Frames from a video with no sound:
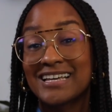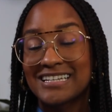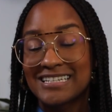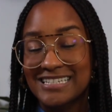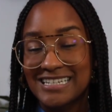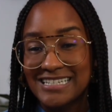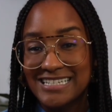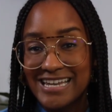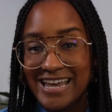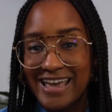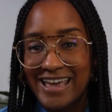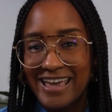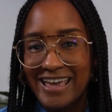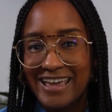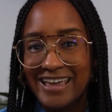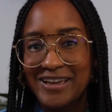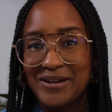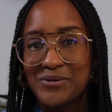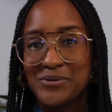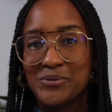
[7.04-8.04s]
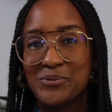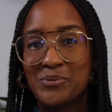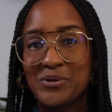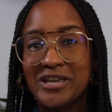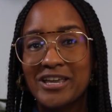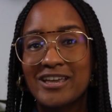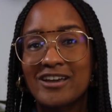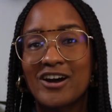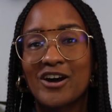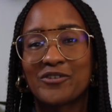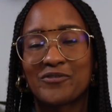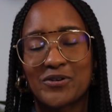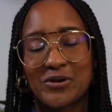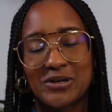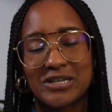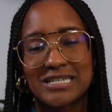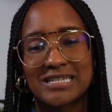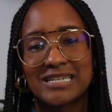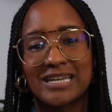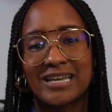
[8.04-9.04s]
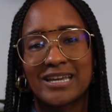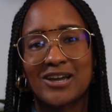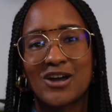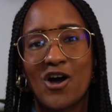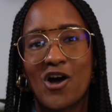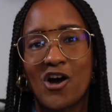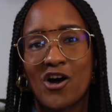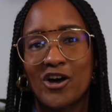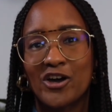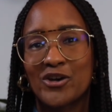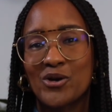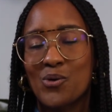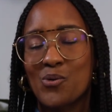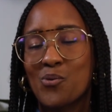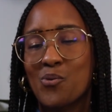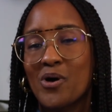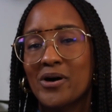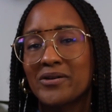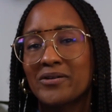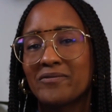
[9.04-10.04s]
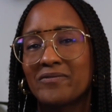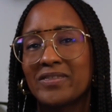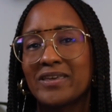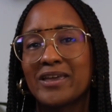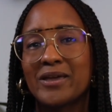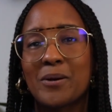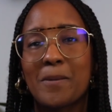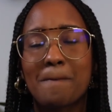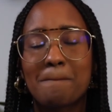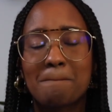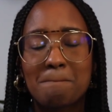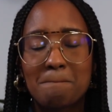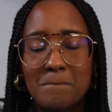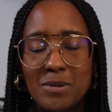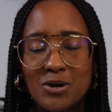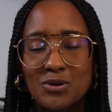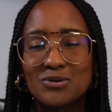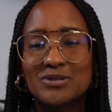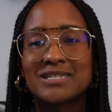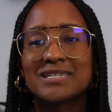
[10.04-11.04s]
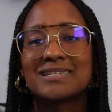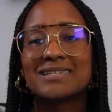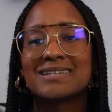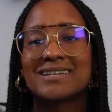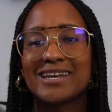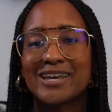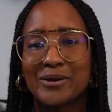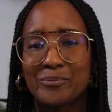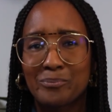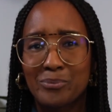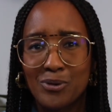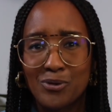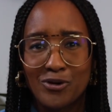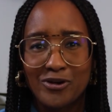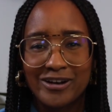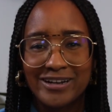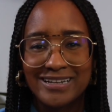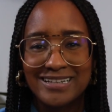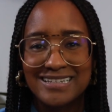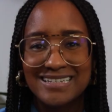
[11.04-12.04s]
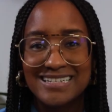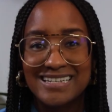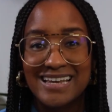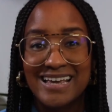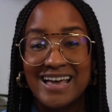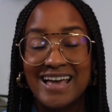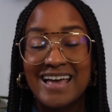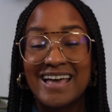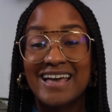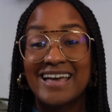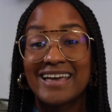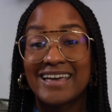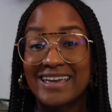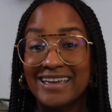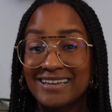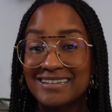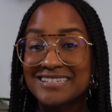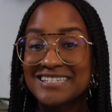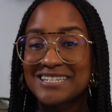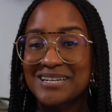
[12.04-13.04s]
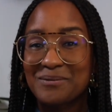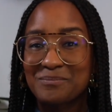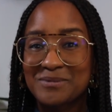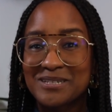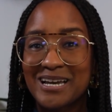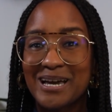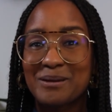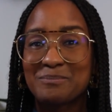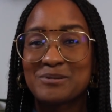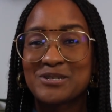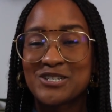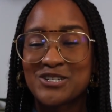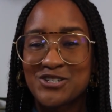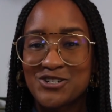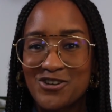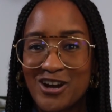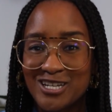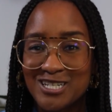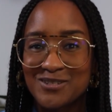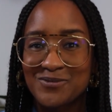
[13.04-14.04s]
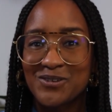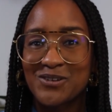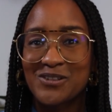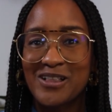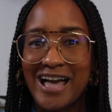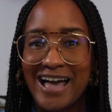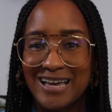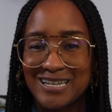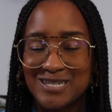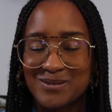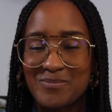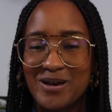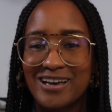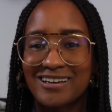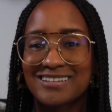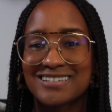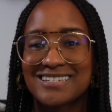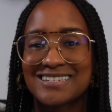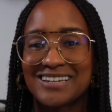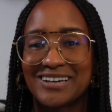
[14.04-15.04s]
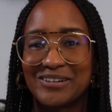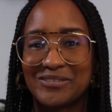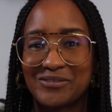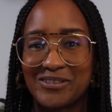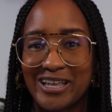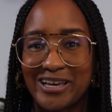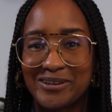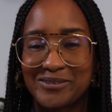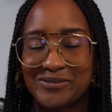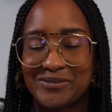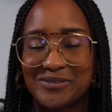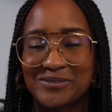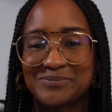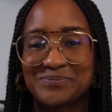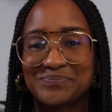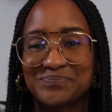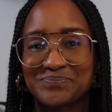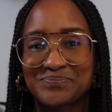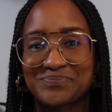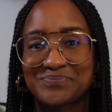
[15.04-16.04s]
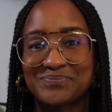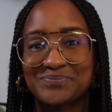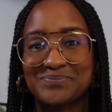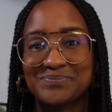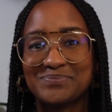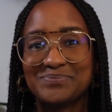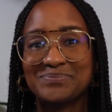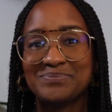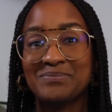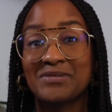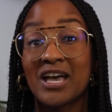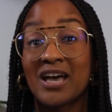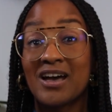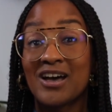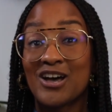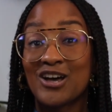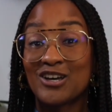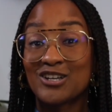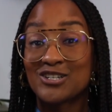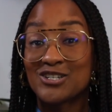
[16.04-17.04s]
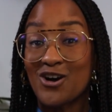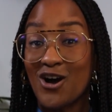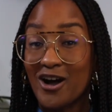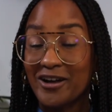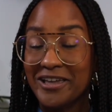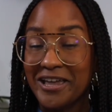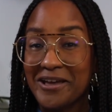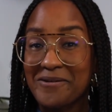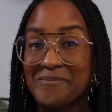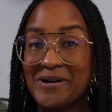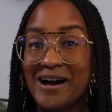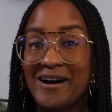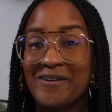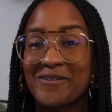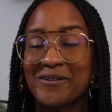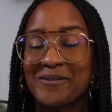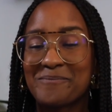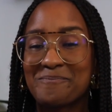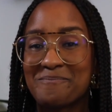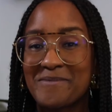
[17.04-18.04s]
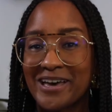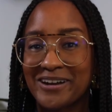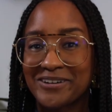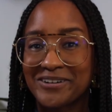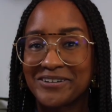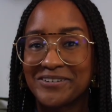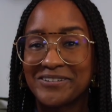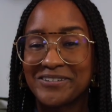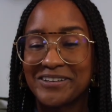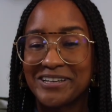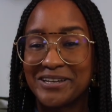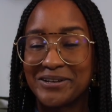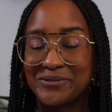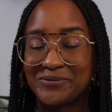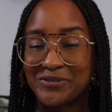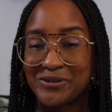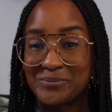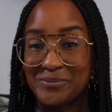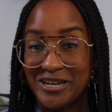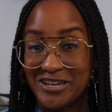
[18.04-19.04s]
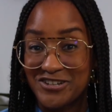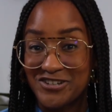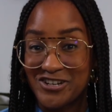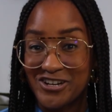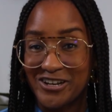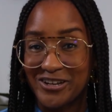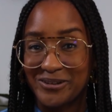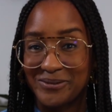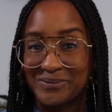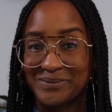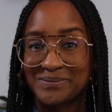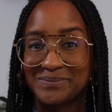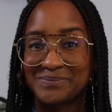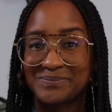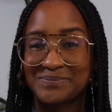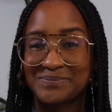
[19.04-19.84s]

Today, we are focusing on one of the most important and sometimes stressful aspects of life, talking about medical information.